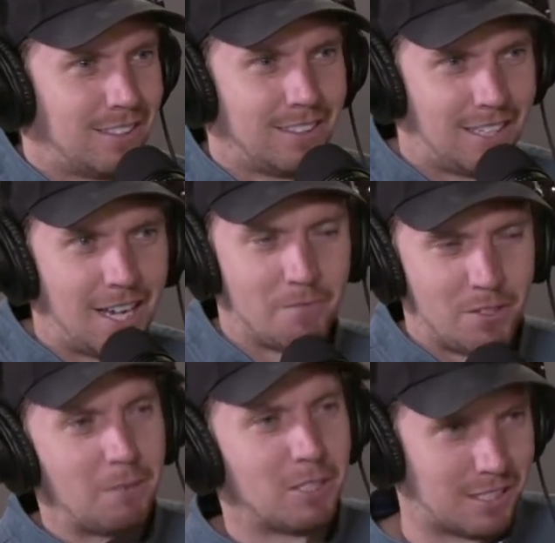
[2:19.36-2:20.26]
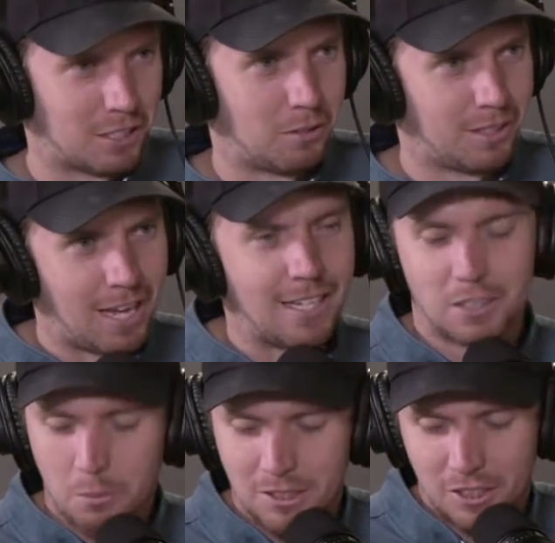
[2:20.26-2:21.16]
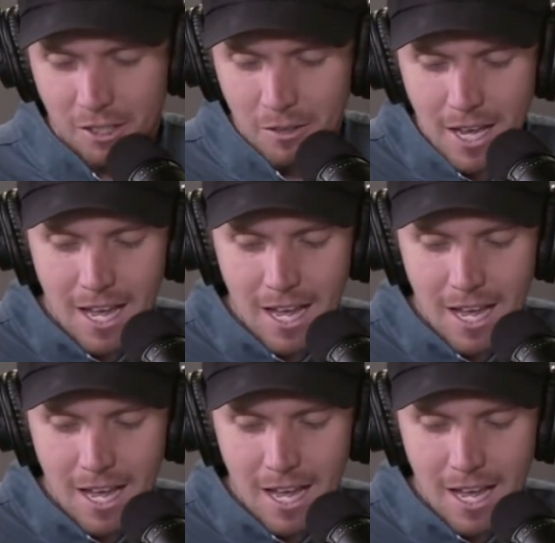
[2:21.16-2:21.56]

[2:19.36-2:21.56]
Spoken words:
it's a quiz show. Yeah, it's a quiz show.